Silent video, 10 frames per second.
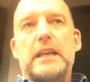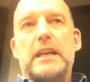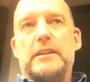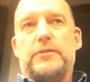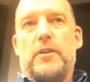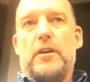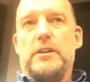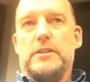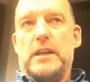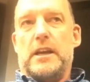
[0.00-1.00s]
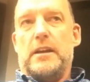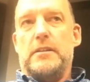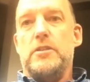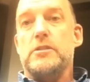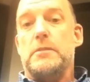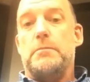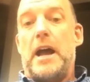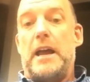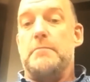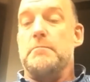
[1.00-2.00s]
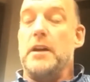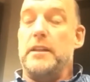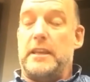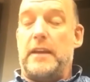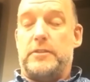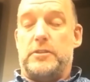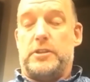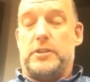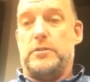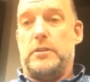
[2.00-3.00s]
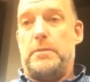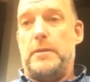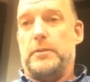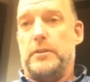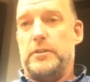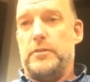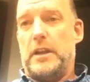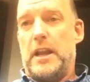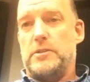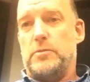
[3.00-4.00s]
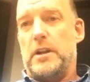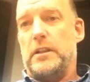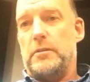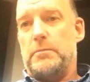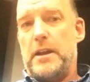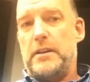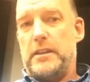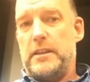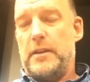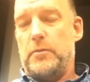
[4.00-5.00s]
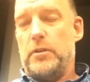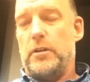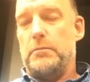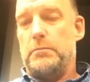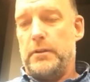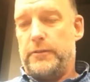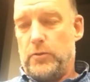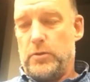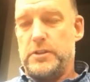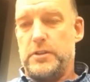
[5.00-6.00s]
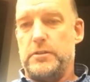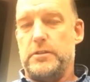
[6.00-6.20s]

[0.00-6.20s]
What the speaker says: As far as usually by a month after surgery, people are doing as well or better than they were before surgery.